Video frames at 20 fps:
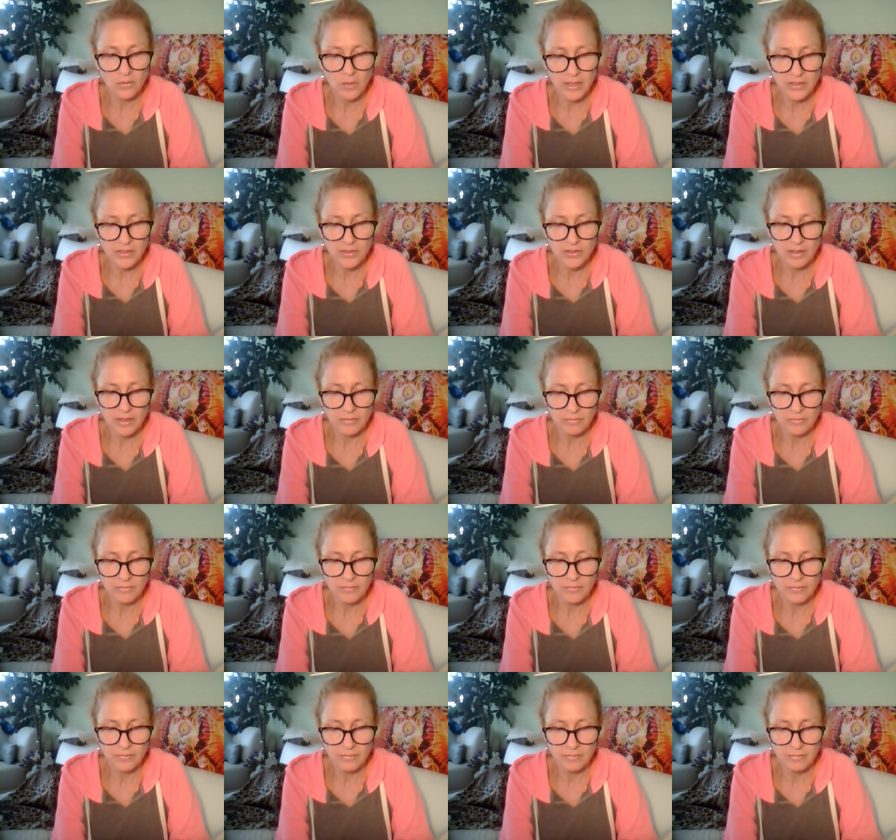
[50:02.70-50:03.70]
the question,
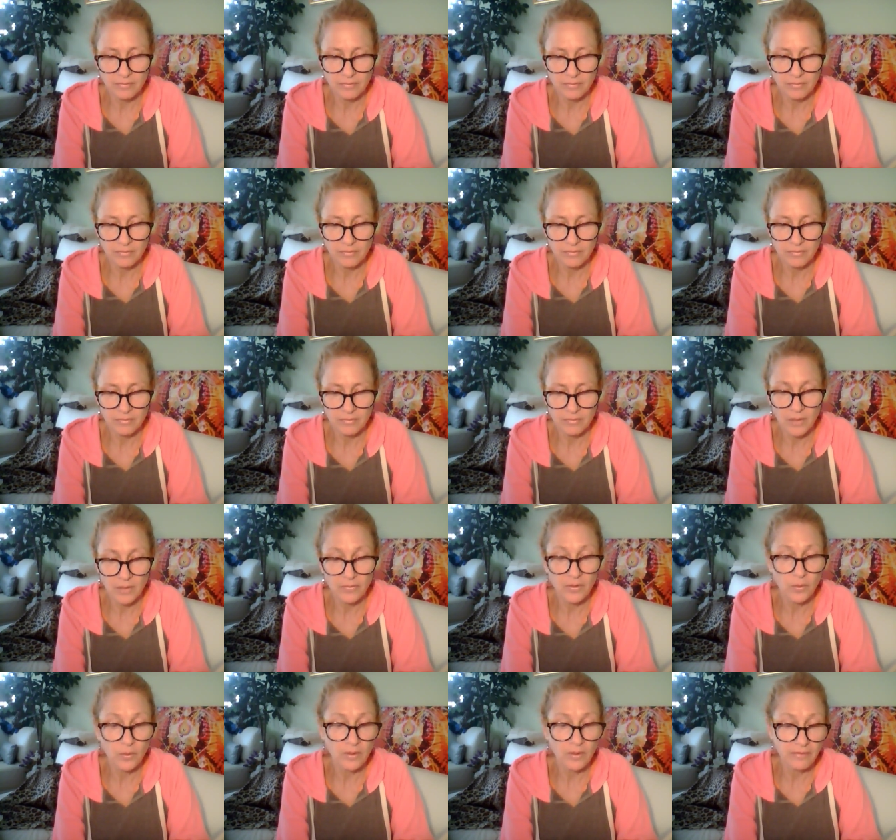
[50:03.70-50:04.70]

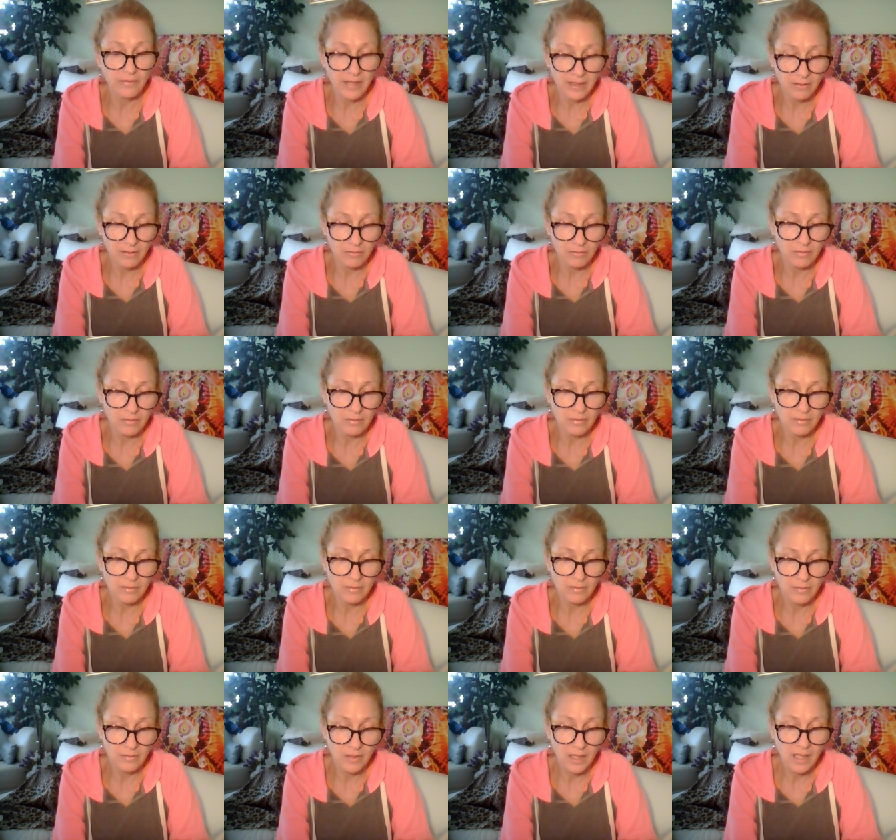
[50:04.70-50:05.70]
if you want to find the,
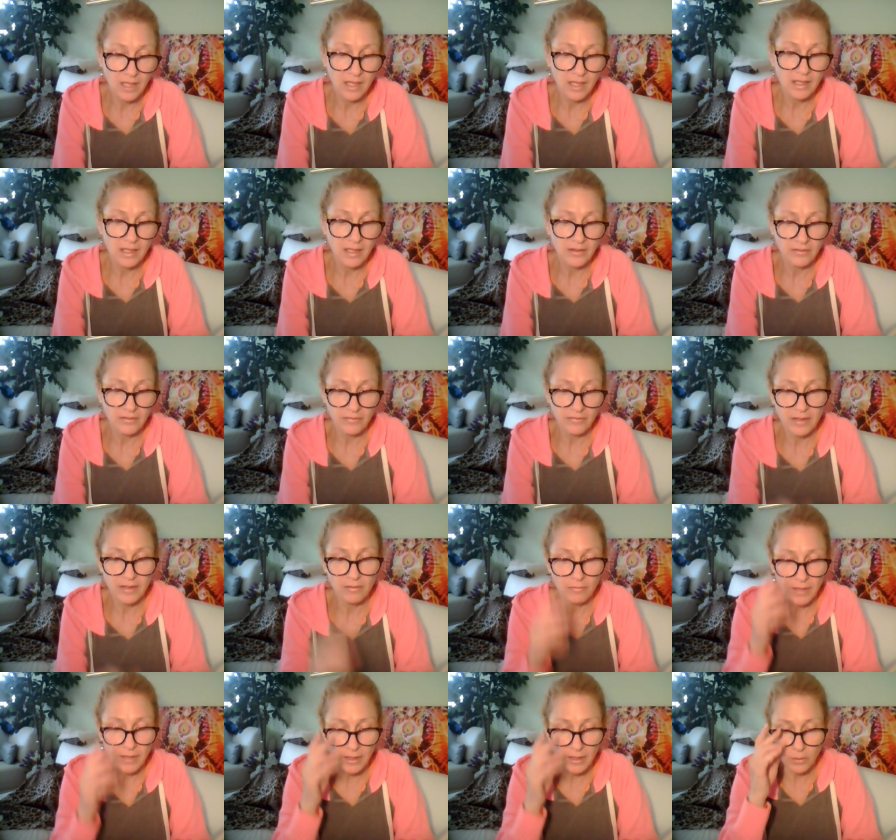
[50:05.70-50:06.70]
you have to find
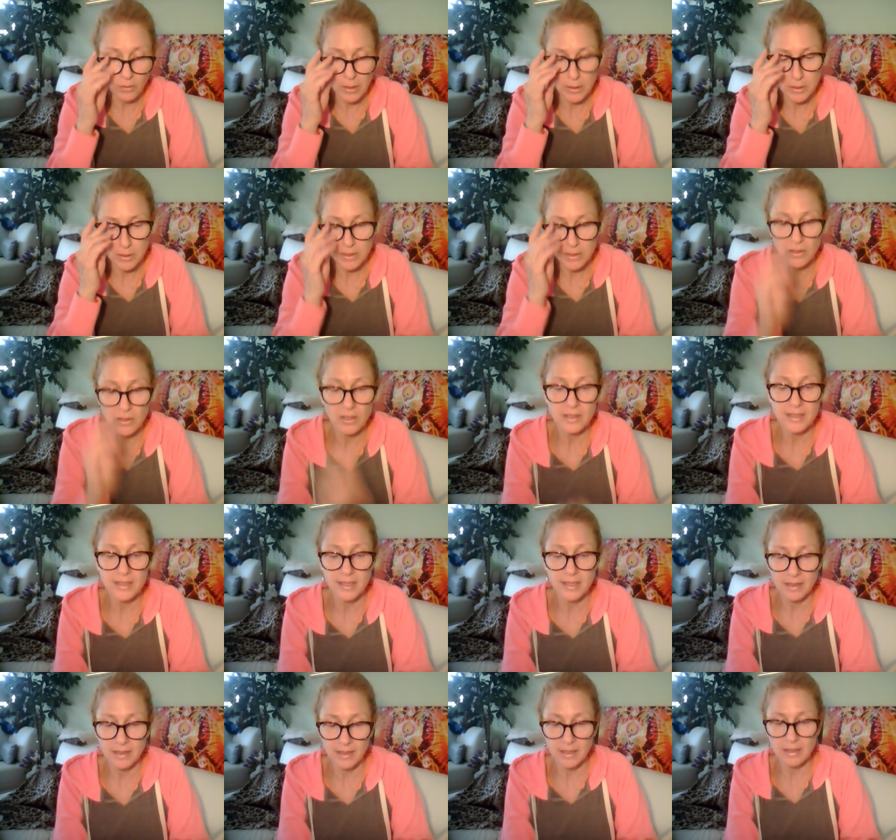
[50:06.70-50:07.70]
the right question to
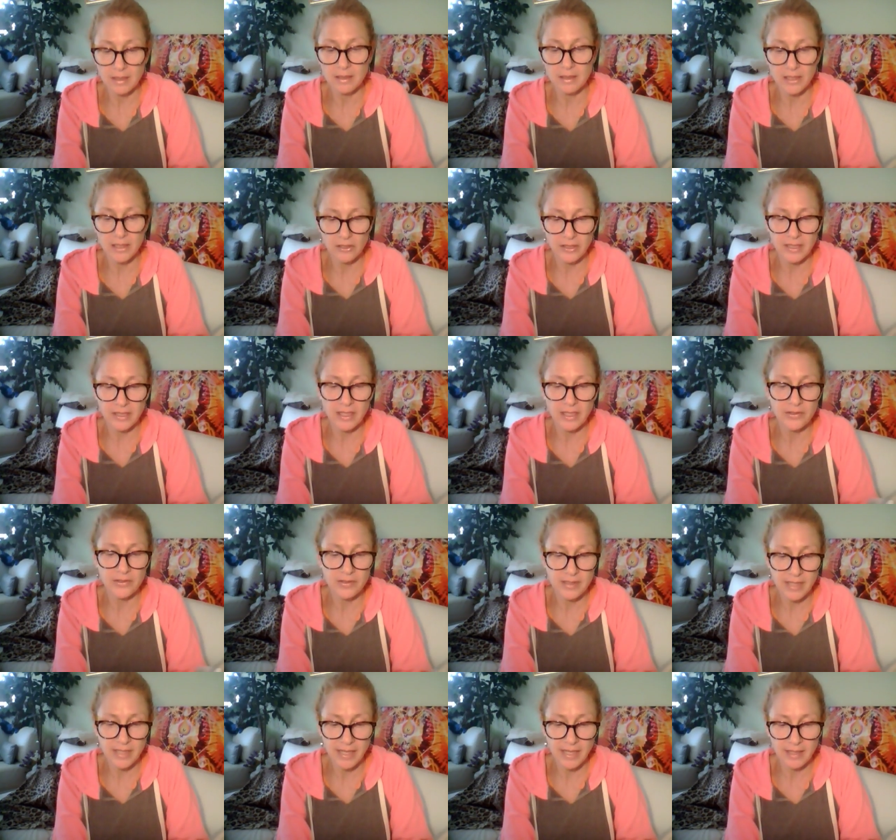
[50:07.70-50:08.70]
articulate it clearly and
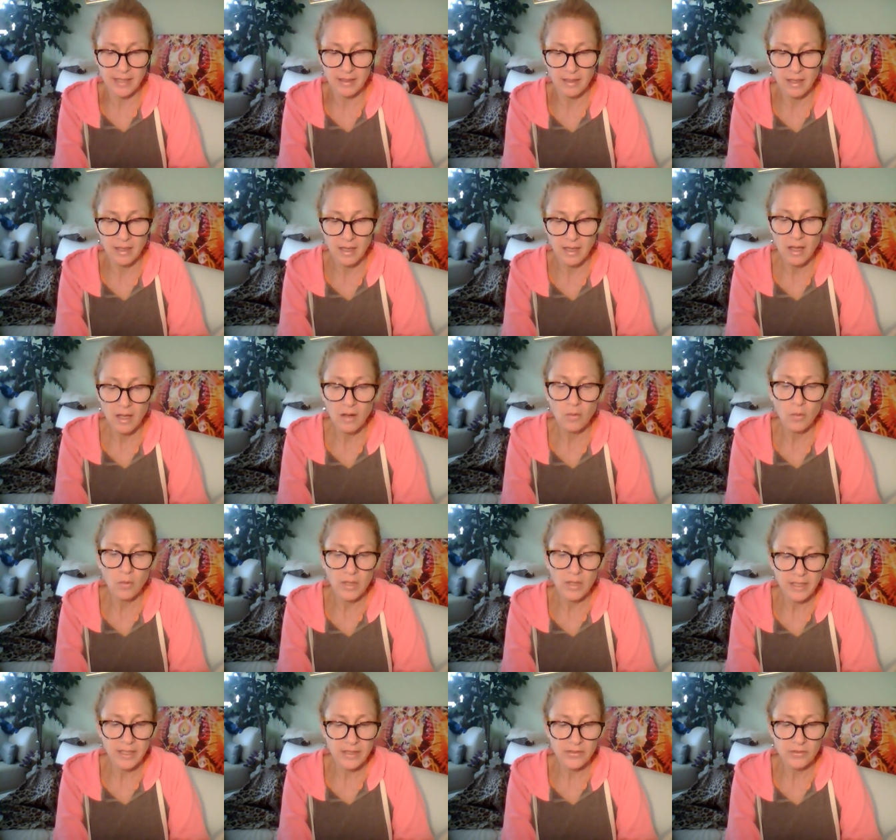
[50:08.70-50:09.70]
understand
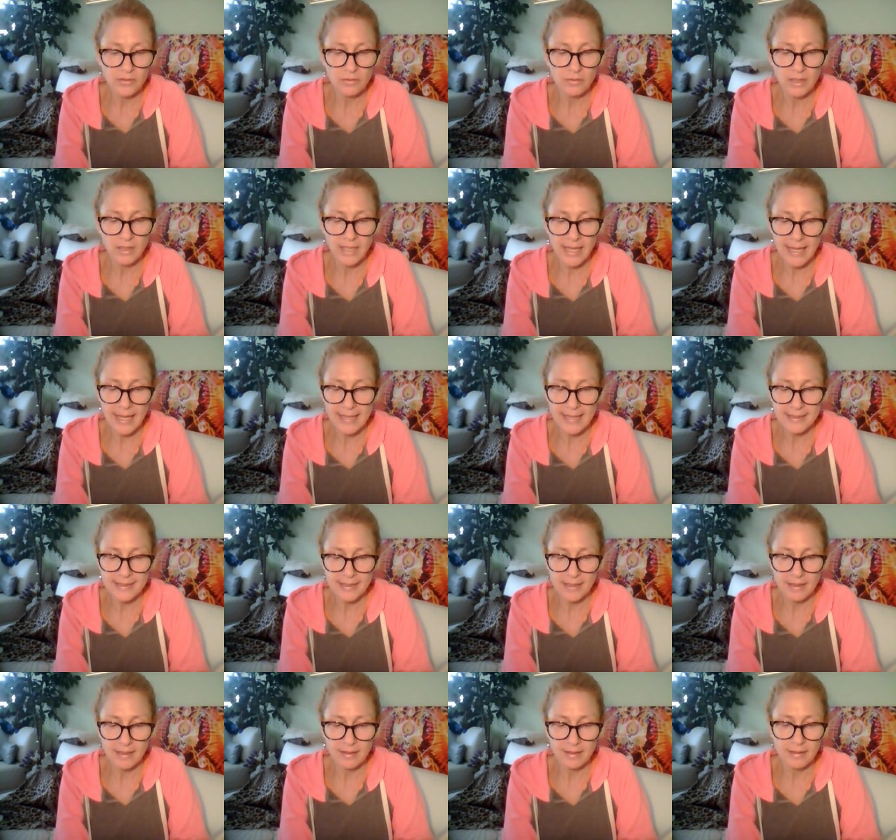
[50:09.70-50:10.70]
what it is you're really
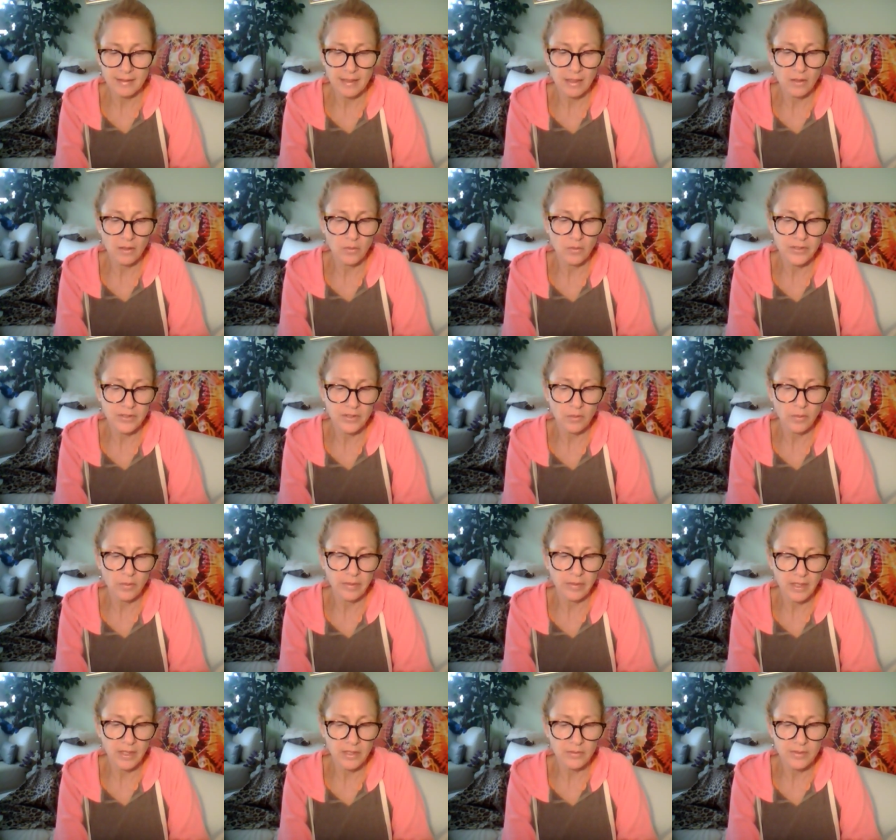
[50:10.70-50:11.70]
asking. That question
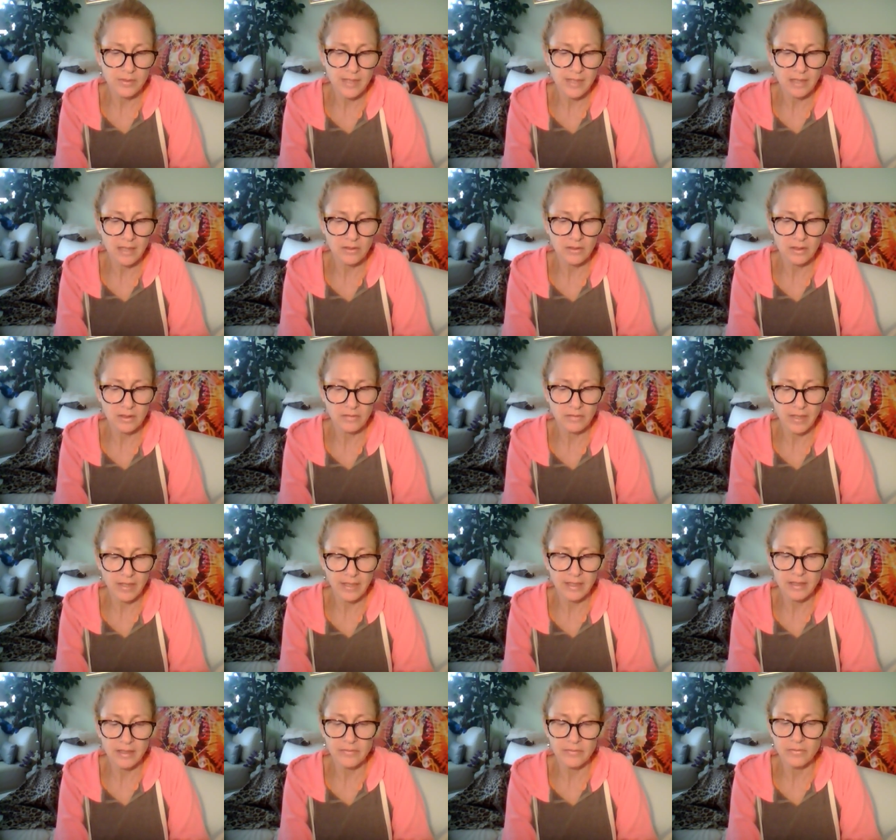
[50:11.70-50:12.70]
within you is actually a
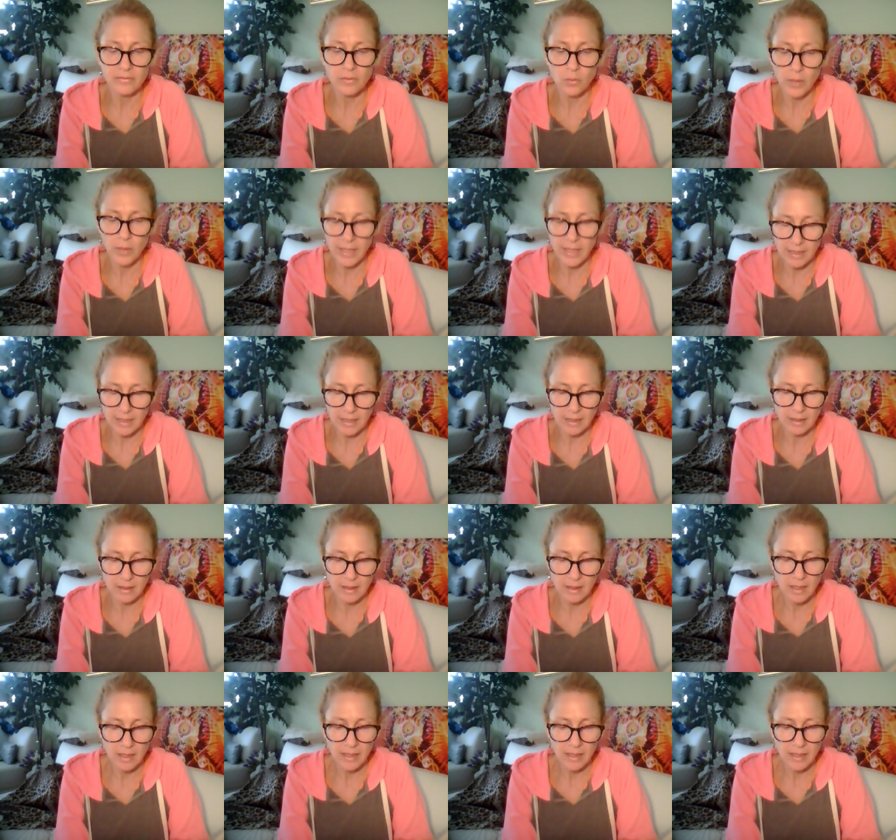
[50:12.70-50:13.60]
divine gift of awakening.